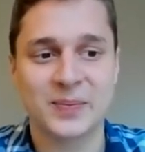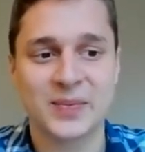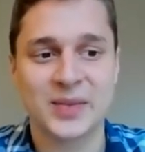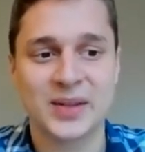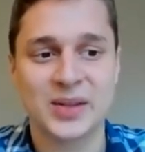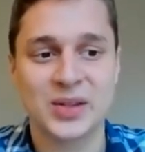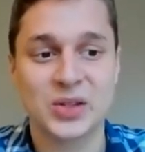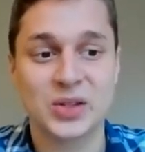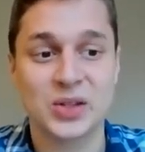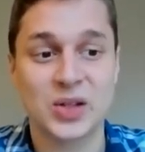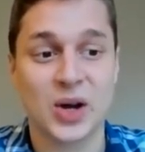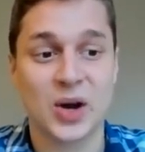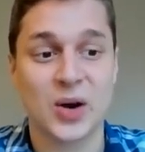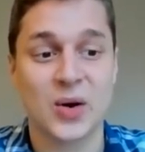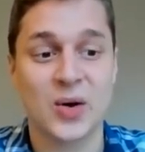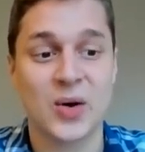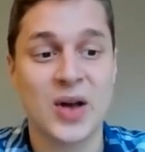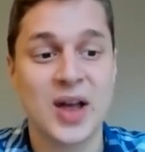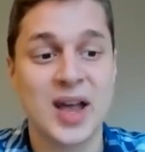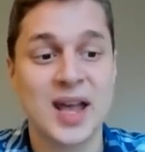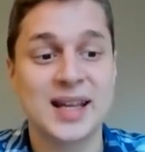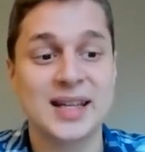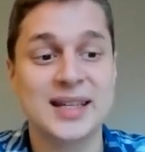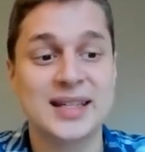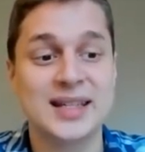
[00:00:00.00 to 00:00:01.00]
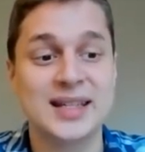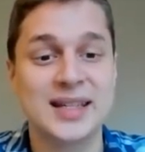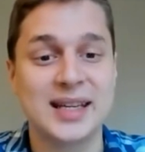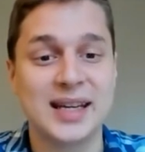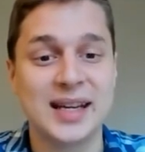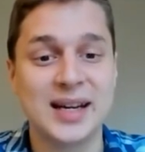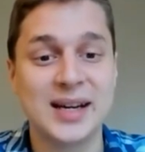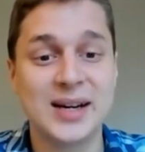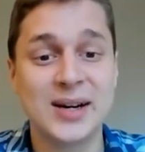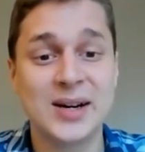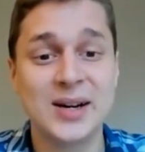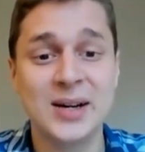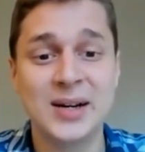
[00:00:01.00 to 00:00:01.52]
So,
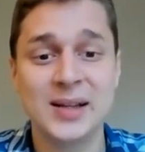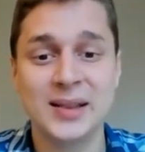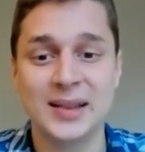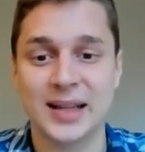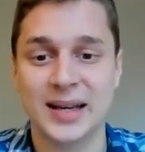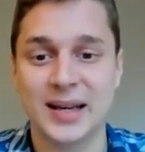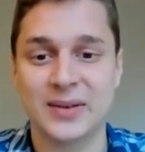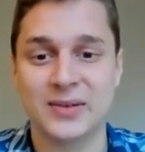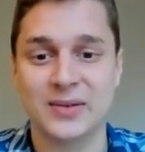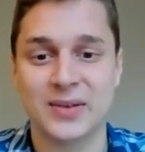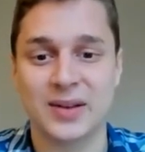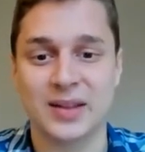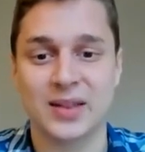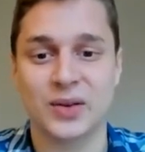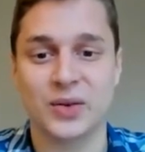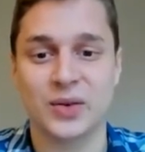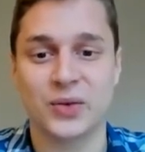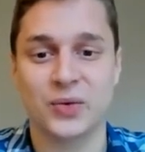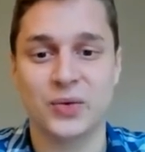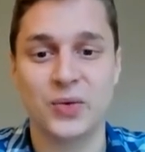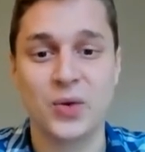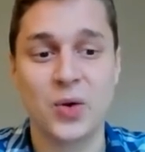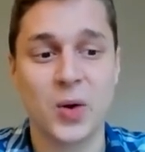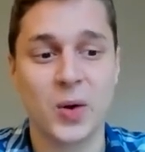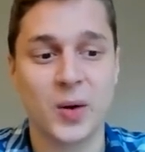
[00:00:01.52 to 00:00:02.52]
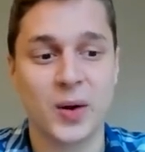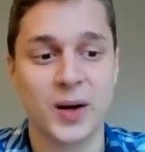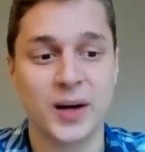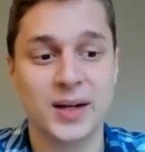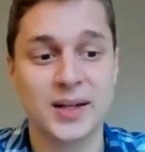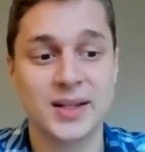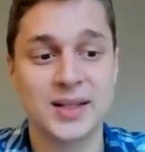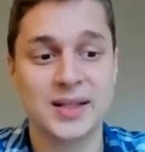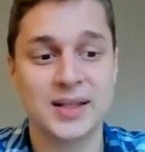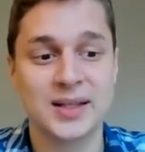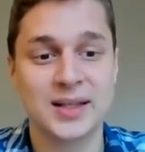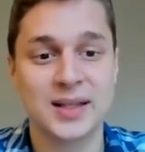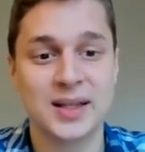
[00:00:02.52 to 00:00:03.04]
deer live in the
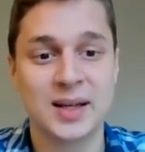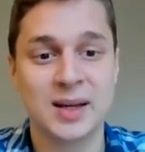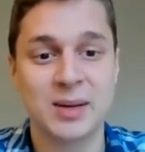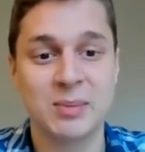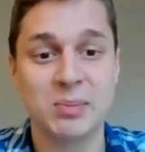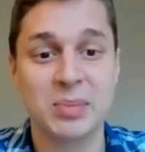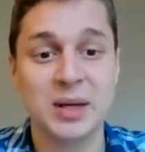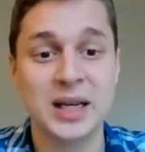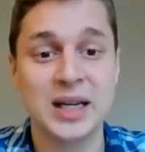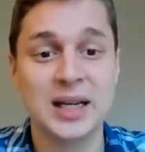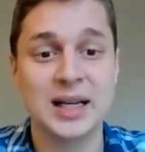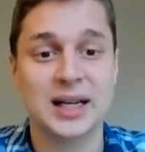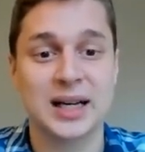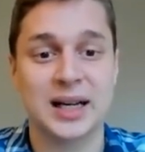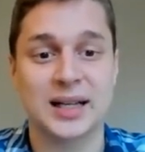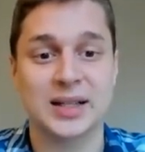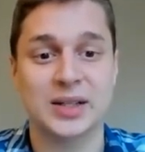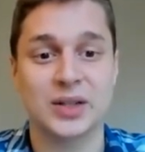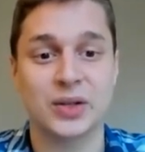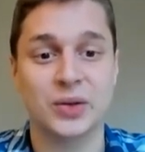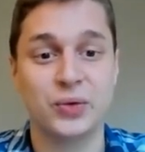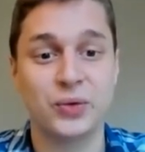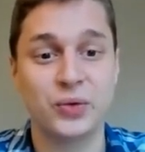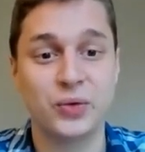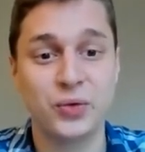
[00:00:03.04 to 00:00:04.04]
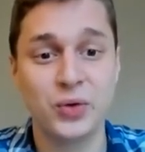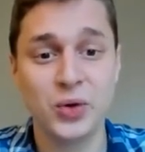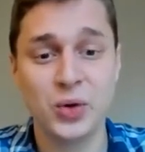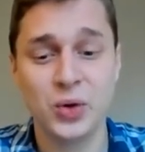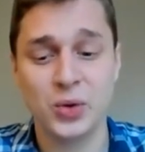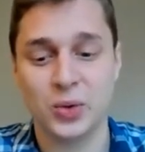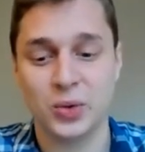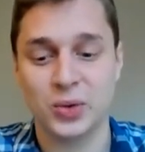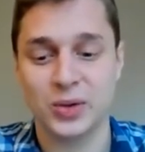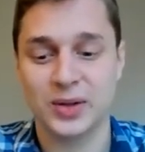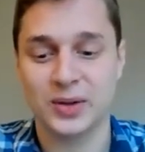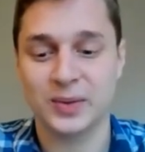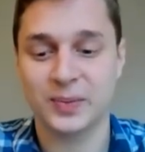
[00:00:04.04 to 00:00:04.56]
forest because of
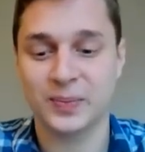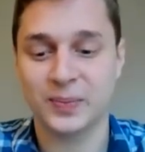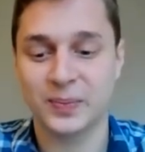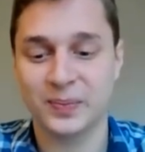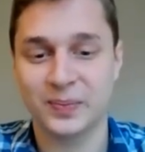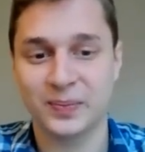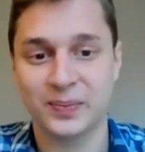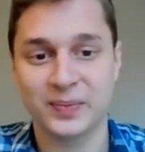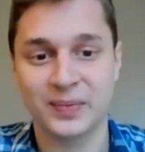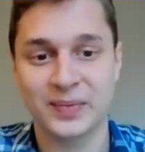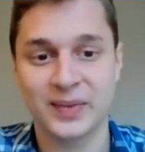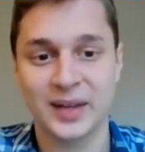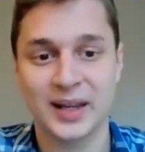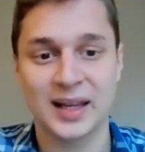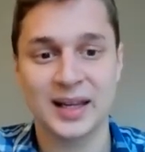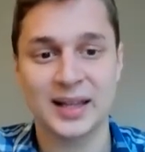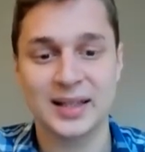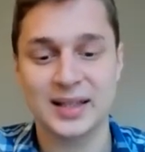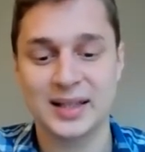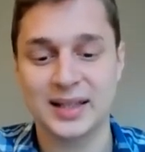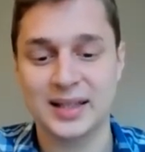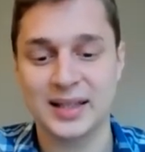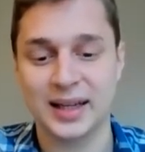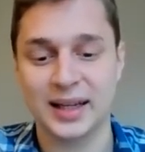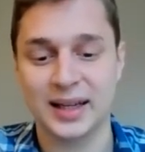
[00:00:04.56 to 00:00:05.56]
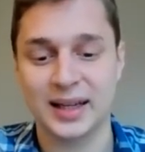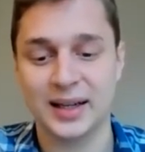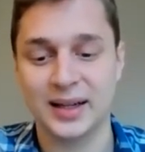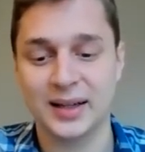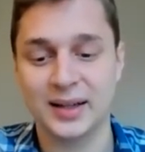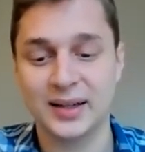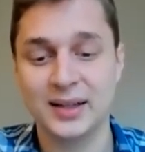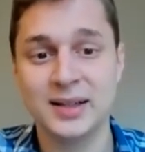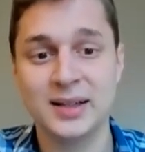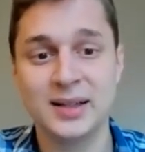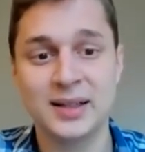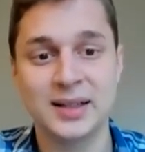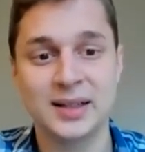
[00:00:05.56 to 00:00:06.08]
food.
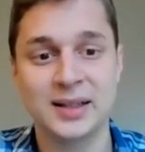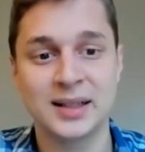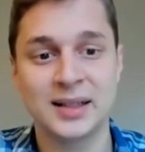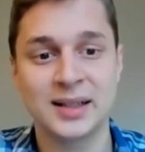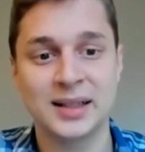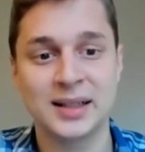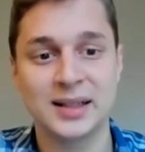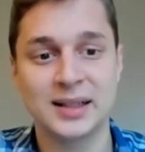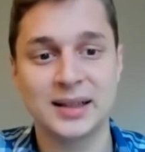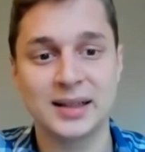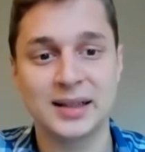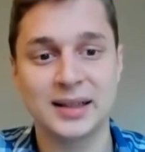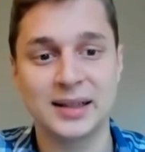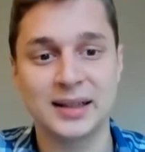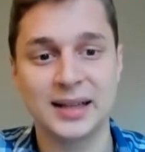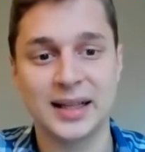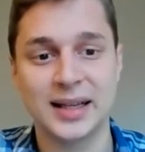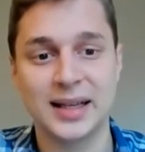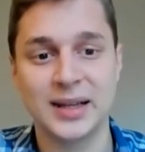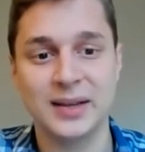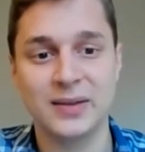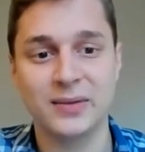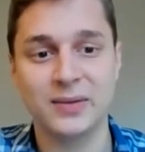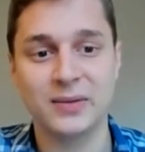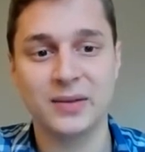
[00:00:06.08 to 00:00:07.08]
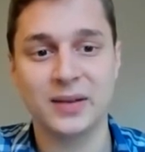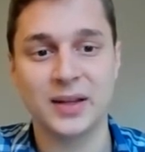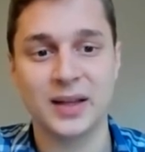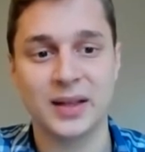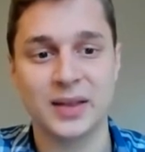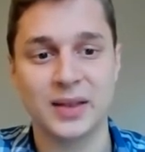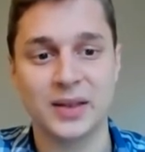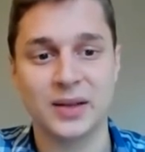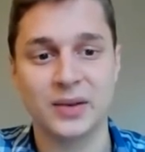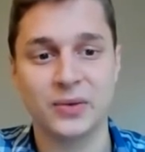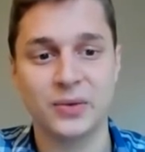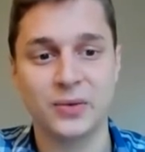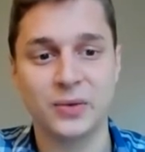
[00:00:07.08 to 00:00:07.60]
Deer live in
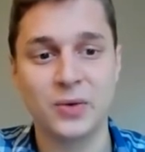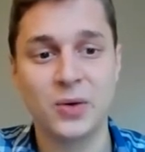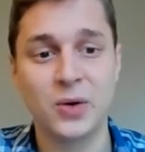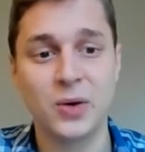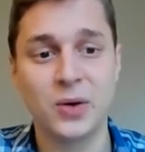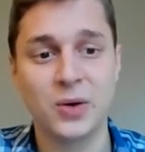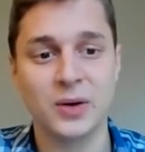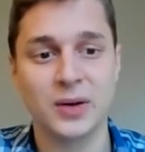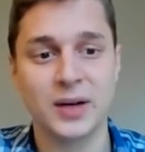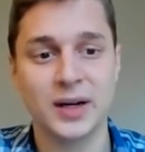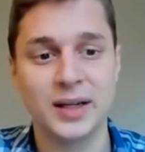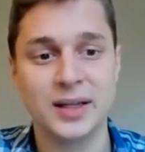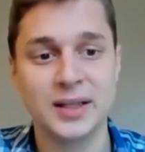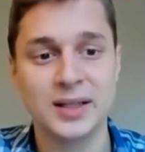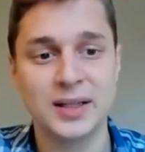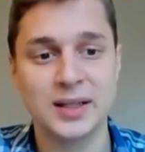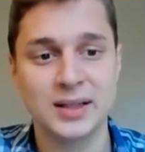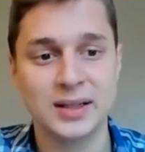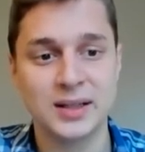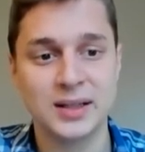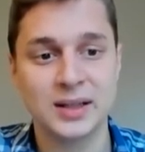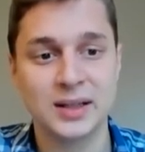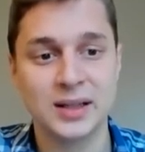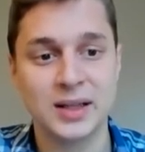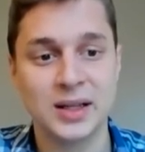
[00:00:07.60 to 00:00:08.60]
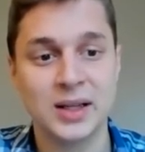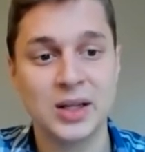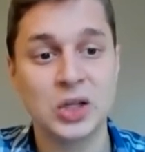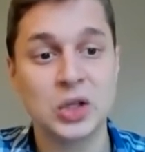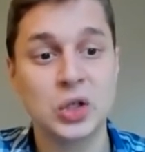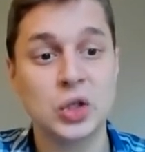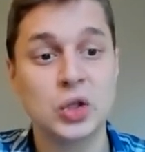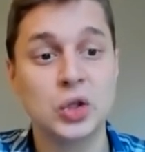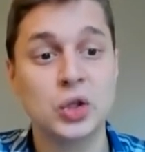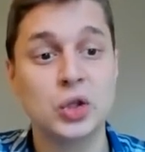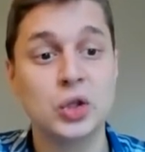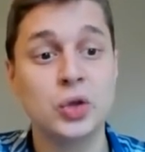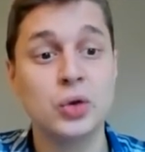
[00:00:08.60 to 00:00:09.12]
the forest
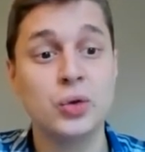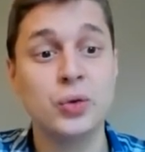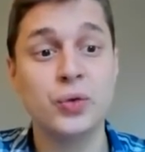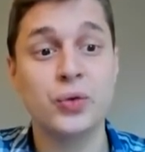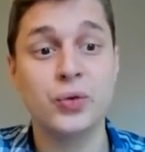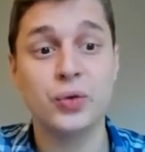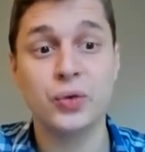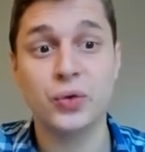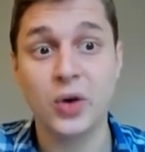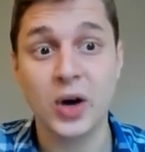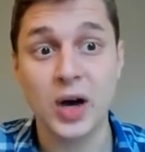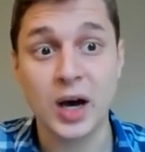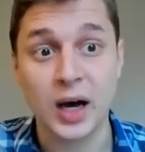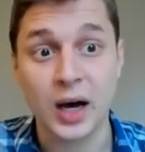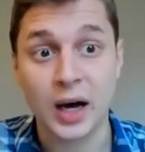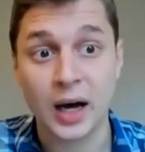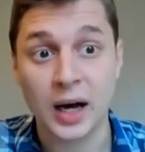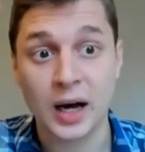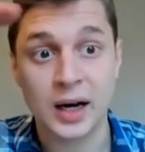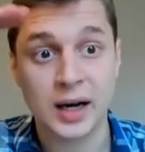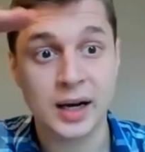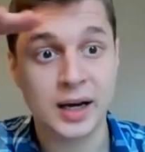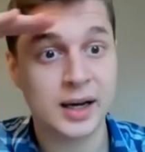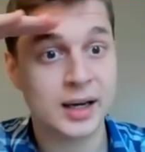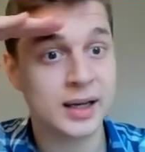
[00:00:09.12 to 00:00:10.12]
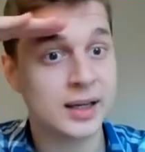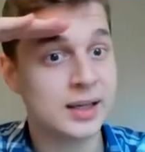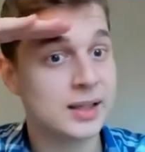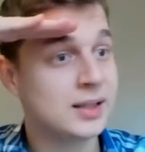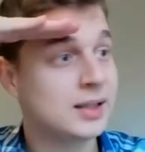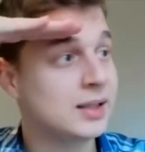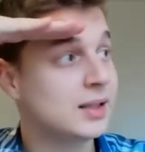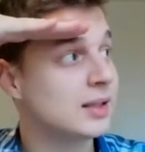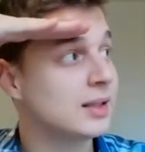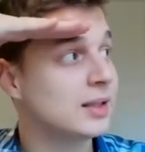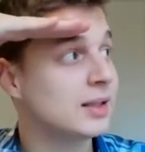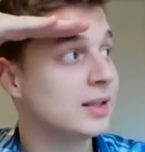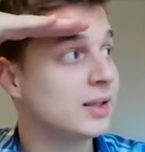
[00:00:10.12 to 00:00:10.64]
to find
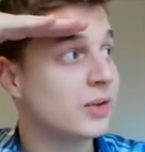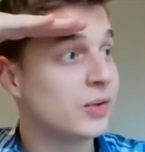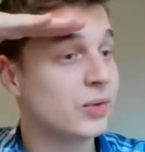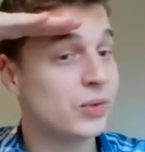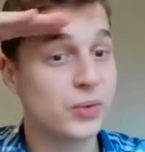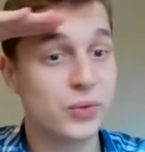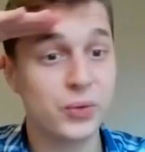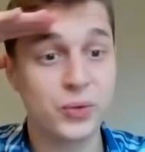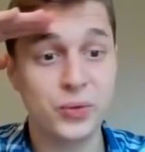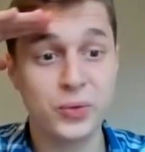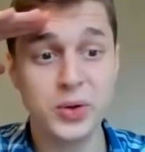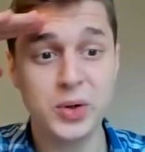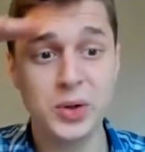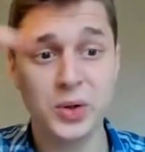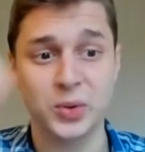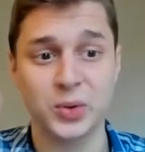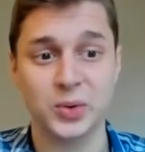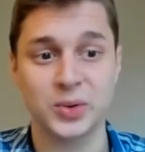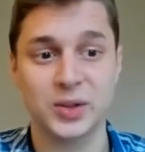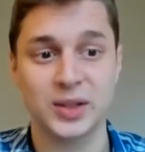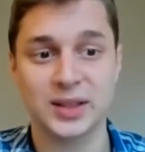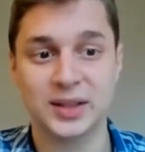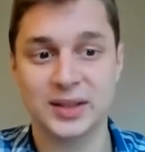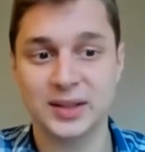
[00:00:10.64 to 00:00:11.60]
food.